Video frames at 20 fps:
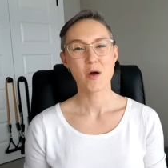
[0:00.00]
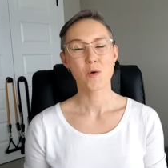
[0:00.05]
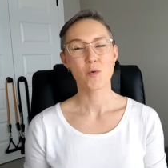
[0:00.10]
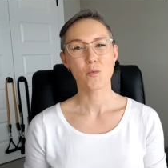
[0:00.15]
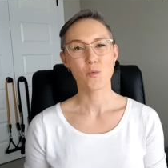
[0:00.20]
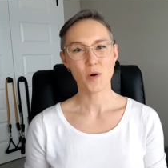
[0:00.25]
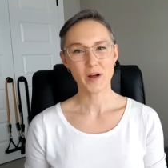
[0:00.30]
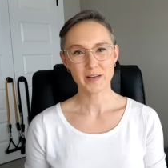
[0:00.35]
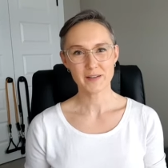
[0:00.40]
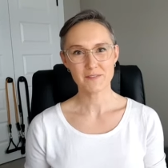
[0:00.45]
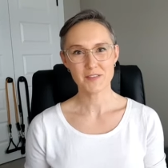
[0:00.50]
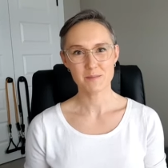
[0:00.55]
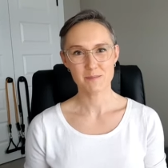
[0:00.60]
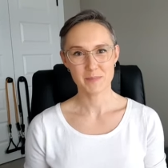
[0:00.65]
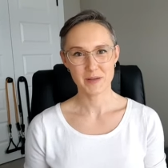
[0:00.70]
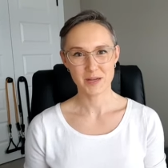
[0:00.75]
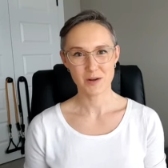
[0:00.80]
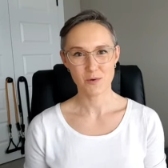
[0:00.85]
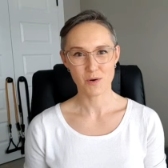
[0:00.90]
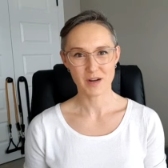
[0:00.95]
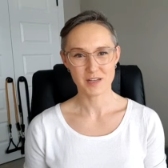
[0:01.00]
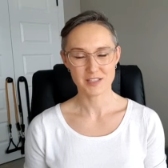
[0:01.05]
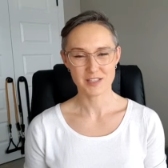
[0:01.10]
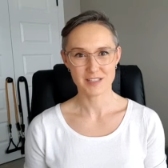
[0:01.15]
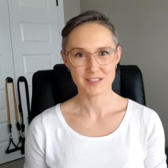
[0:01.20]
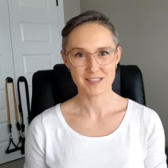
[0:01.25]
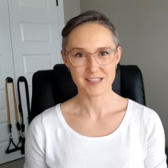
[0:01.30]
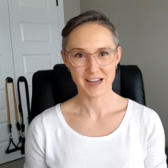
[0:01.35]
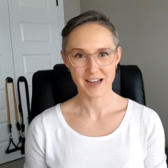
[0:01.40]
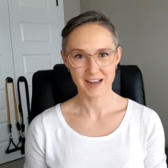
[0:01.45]
One of the big
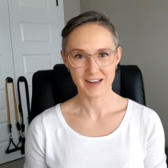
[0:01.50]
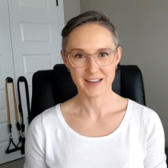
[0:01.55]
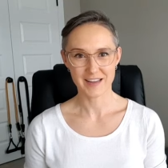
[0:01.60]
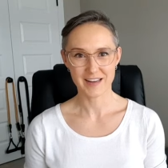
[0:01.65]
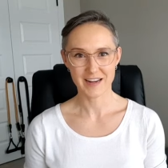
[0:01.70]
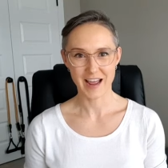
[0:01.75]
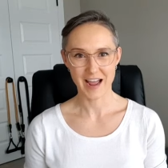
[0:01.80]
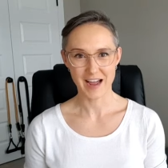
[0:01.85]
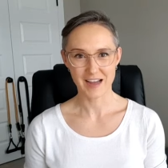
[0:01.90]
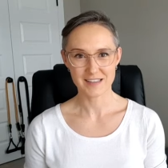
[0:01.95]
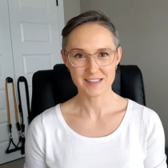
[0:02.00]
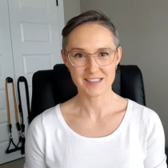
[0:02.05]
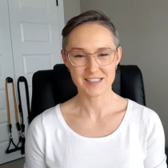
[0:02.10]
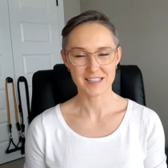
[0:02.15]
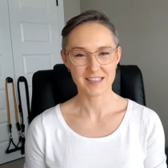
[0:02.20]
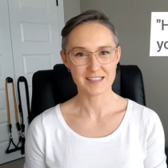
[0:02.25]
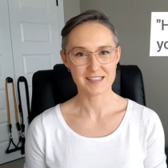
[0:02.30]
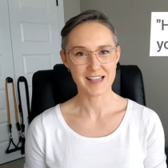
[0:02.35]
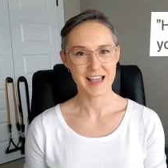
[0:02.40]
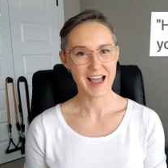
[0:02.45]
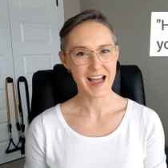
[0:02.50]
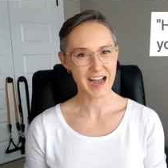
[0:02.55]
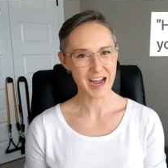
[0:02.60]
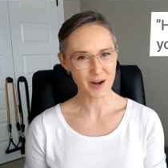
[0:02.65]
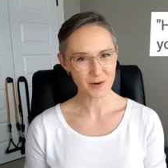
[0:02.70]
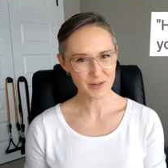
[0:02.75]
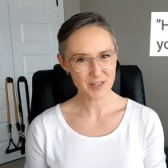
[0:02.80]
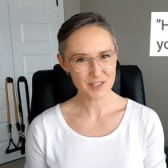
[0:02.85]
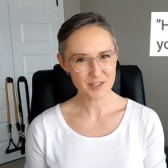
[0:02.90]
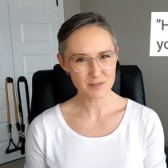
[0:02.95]
questions I get asked is,
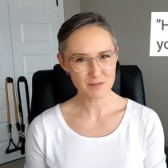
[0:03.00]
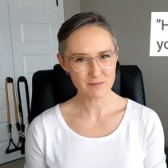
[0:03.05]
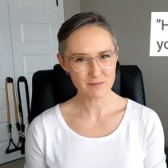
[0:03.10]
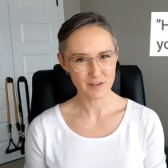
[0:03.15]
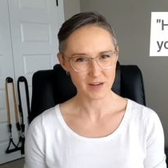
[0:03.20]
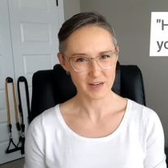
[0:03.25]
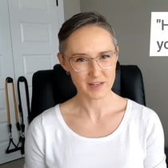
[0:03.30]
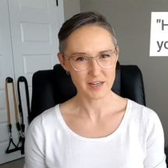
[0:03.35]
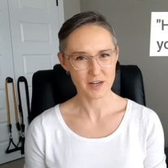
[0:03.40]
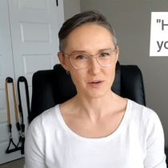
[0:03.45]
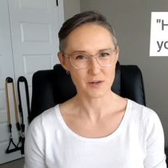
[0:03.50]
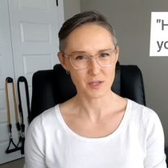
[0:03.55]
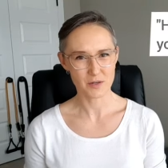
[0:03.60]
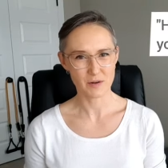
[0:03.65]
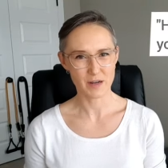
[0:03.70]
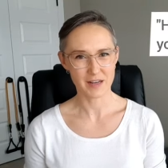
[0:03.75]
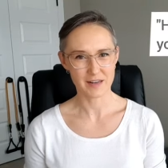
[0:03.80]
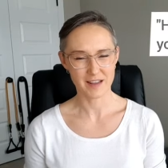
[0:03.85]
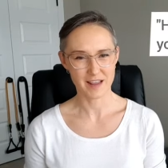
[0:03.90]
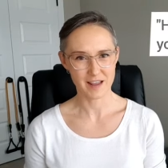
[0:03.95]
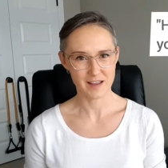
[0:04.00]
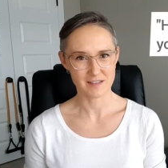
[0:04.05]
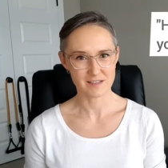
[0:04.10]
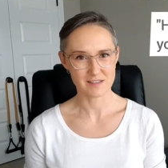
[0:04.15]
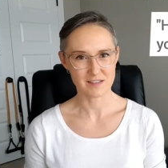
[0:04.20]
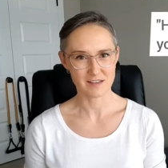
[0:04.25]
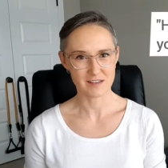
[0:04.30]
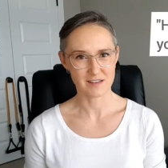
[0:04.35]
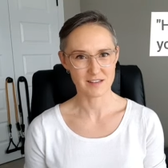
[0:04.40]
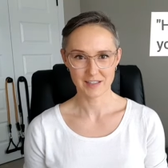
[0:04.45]
how did you find out you had
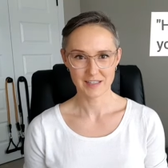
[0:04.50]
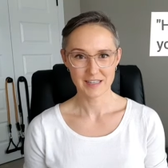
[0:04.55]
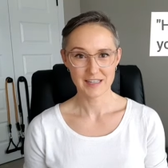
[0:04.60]
cancer?